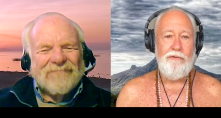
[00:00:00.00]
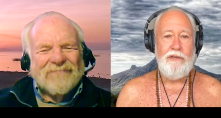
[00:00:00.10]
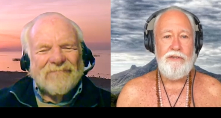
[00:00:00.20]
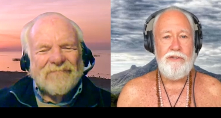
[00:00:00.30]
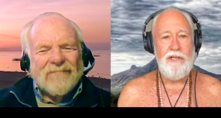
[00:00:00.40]

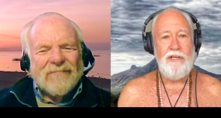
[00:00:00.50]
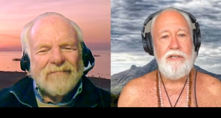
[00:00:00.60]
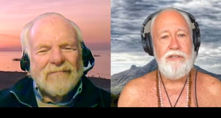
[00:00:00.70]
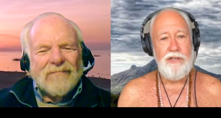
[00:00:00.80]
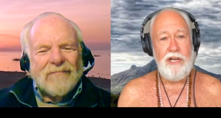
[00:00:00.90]
Speaker 1: is the
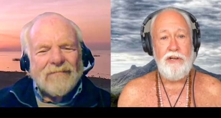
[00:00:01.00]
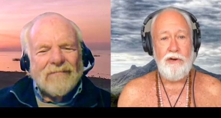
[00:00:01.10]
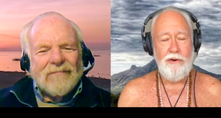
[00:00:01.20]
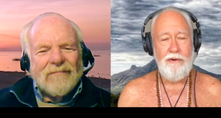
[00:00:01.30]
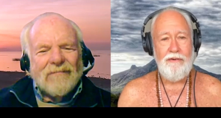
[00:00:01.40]

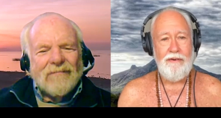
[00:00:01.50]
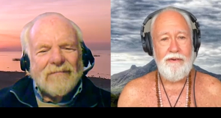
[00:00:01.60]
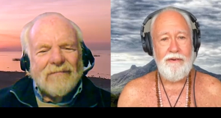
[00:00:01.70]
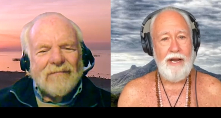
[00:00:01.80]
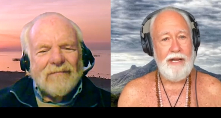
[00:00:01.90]
seer
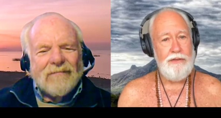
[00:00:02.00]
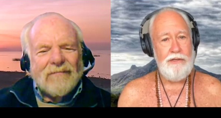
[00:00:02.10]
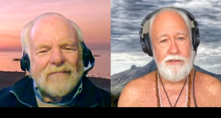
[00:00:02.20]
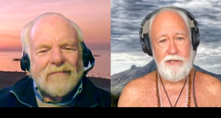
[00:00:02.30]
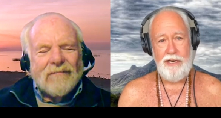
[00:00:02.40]
not the
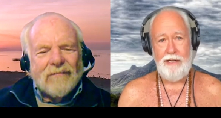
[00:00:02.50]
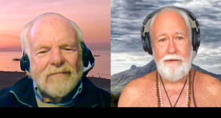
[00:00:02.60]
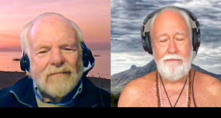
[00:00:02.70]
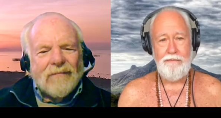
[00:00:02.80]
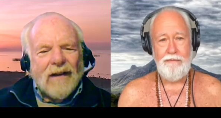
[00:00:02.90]
seen
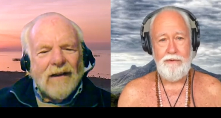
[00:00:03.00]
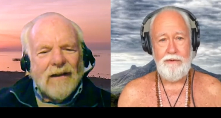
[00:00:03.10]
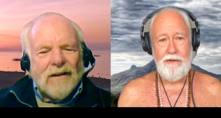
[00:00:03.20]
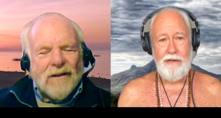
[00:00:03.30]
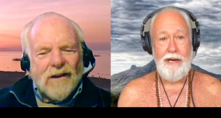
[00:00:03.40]

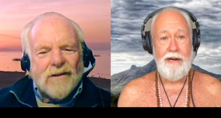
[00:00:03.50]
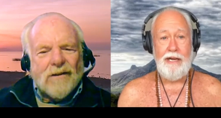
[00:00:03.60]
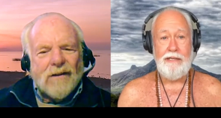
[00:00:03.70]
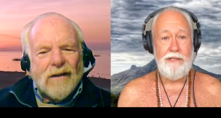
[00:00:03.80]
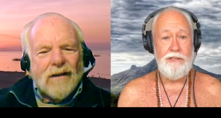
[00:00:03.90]
yes
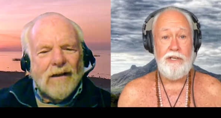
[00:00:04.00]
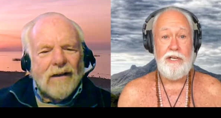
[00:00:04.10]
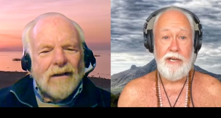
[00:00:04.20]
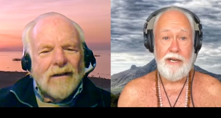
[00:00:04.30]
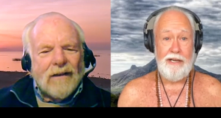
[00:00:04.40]
not the
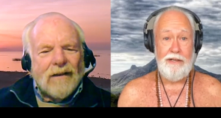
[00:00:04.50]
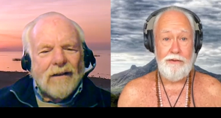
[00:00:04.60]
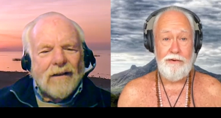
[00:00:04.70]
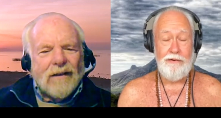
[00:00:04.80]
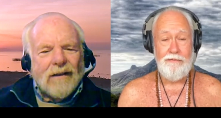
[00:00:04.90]
seeing
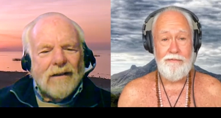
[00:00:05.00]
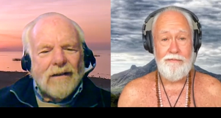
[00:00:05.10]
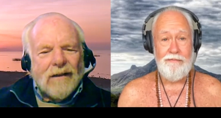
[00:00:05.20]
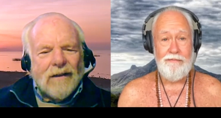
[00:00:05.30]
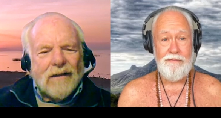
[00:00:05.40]
either
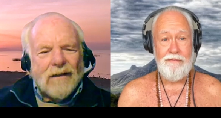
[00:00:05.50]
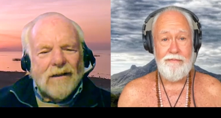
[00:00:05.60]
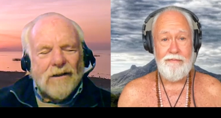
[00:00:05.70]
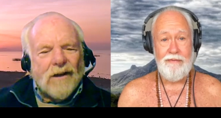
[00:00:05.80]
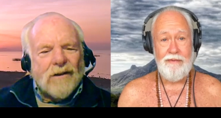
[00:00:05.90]

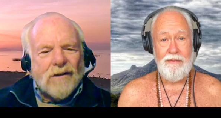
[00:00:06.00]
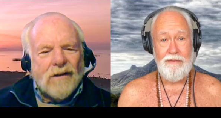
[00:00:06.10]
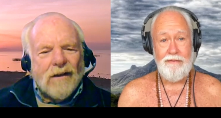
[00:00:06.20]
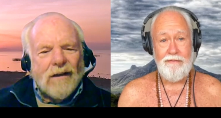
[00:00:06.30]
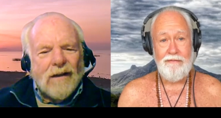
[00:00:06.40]

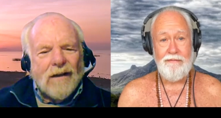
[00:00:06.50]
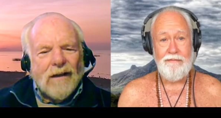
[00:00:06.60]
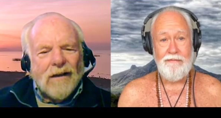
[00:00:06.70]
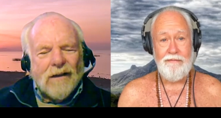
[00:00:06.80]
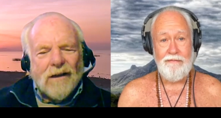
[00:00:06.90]
Speaker 2: yes
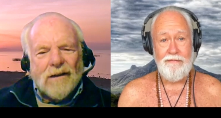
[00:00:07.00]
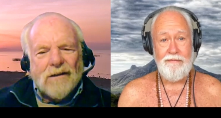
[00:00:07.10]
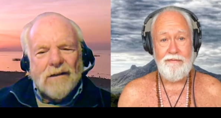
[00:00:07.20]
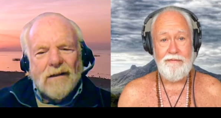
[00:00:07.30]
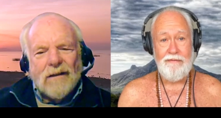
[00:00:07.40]
yes